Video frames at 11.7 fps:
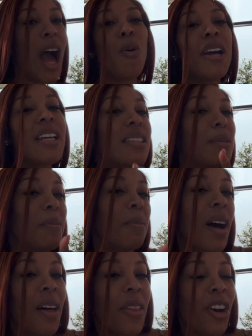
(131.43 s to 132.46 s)
I want his
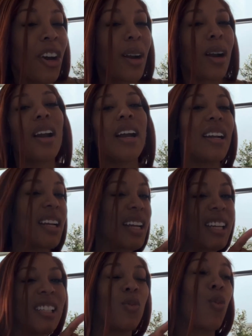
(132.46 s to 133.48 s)
mother,
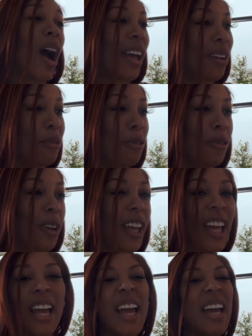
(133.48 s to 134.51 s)
his wife,
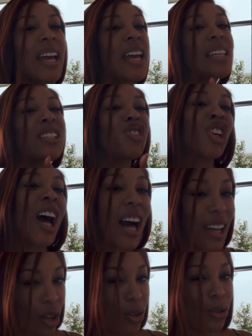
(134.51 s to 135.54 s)
his
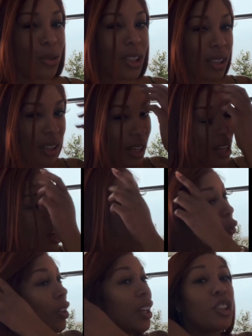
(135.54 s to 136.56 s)
child,
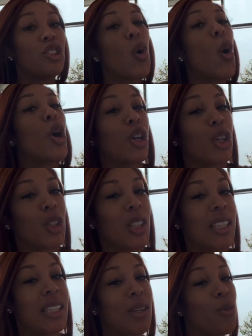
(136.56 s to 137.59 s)
hopefully a daughter,
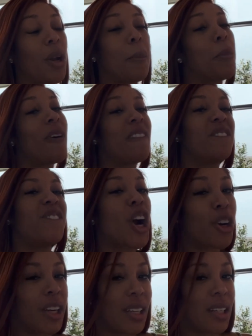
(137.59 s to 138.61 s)
to see what a
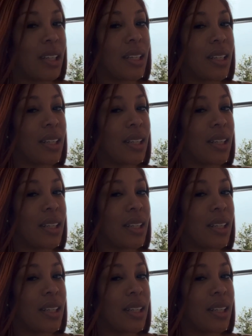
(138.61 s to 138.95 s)
perverted,